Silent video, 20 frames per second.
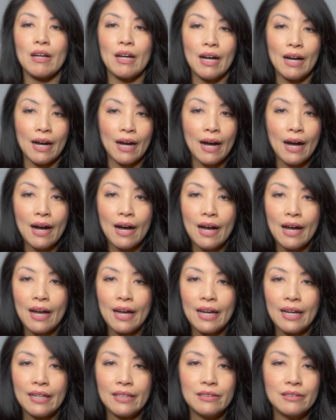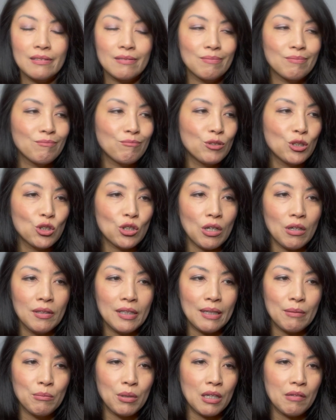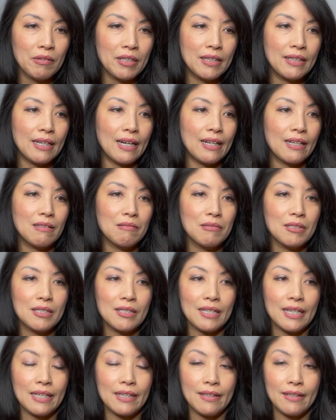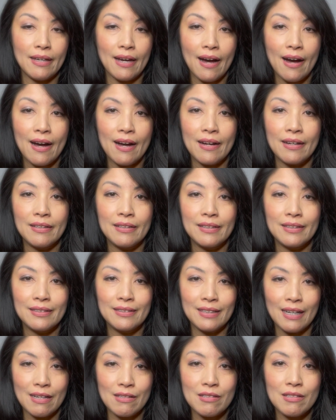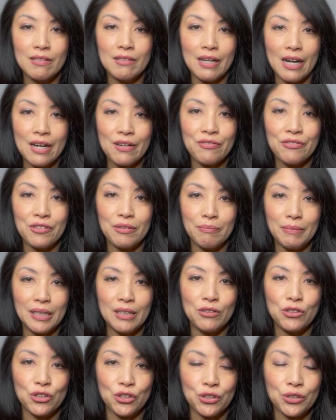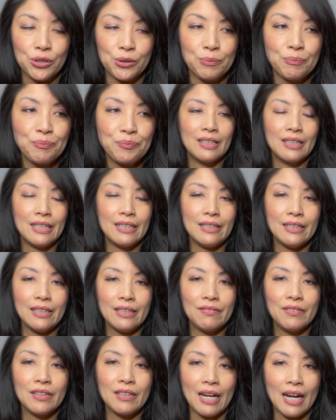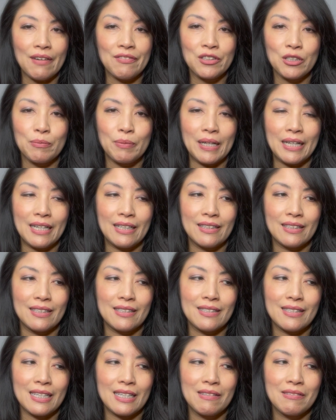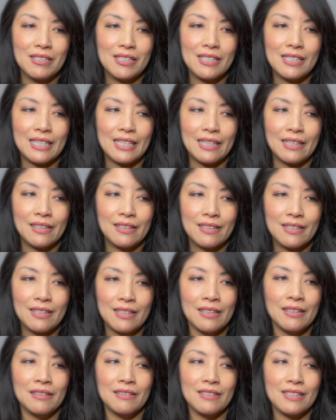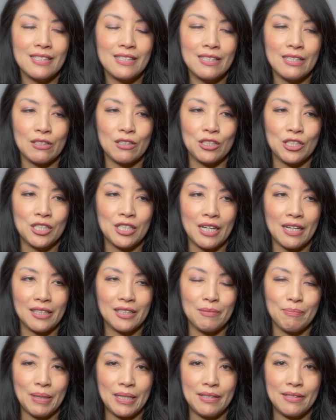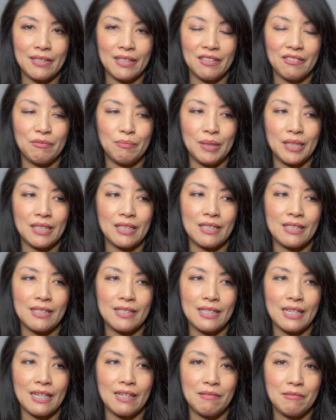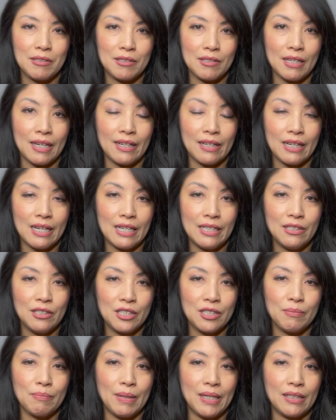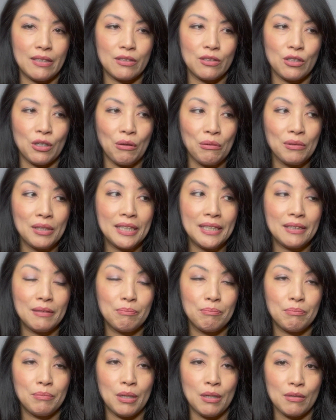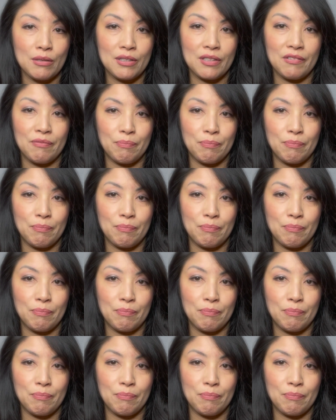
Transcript: I was totally on board with that. I was like, yeah, that's a lot for me too. And even after buying this, I was like sticker shocked myself because I was like, I just made a totally impulsive